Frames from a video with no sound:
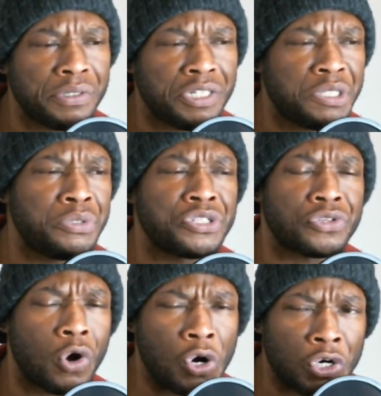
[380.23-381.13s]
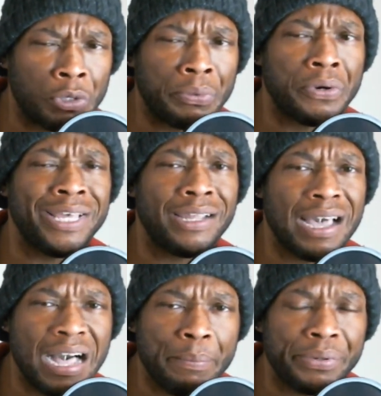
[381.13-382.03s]
She was just horrible and
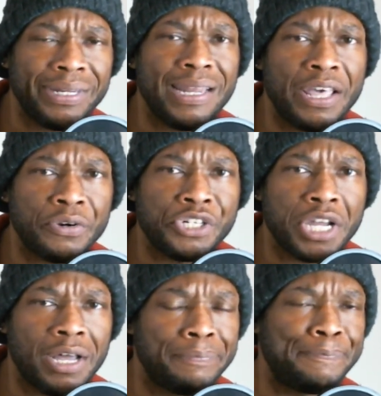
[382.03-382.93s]
incompetent at her job.